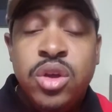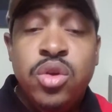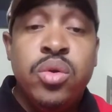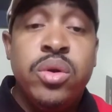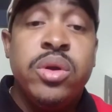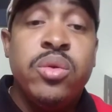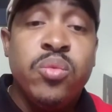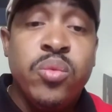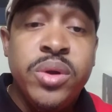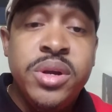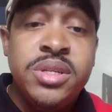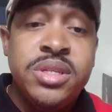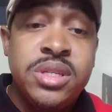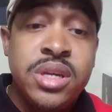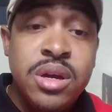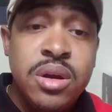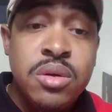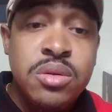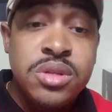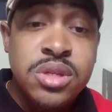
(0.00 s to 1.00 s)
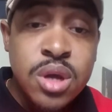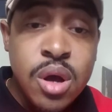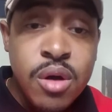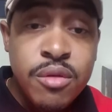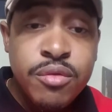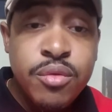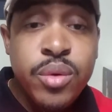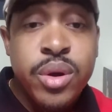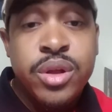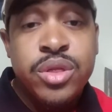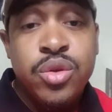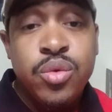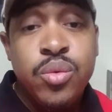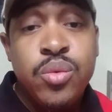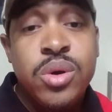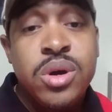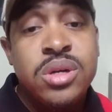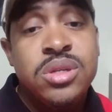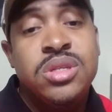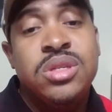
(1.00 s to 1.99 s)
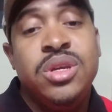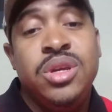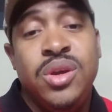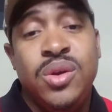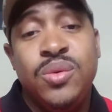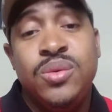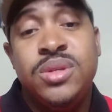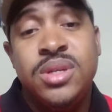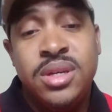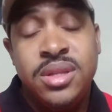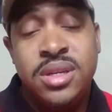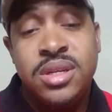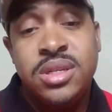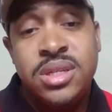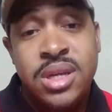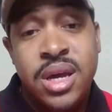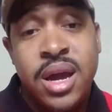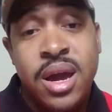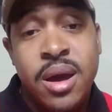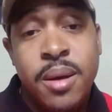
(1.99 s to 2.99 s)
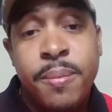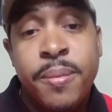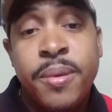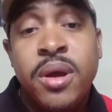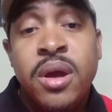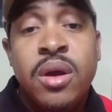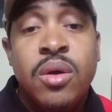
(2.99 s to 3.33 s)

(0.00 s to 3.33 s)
You can resell software through us using this app.